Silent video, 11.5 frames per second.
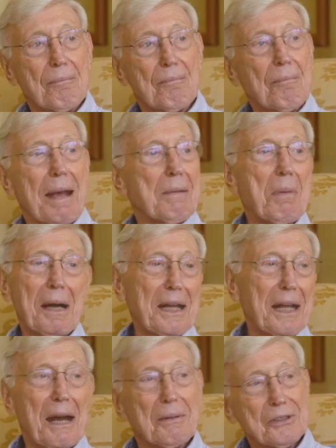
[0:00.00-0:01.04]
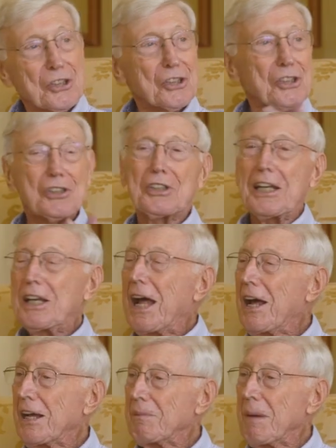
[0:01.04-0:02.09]
make money. I just didn't know
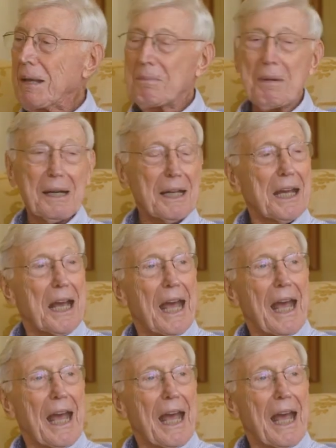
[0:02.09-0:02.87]
how to make money.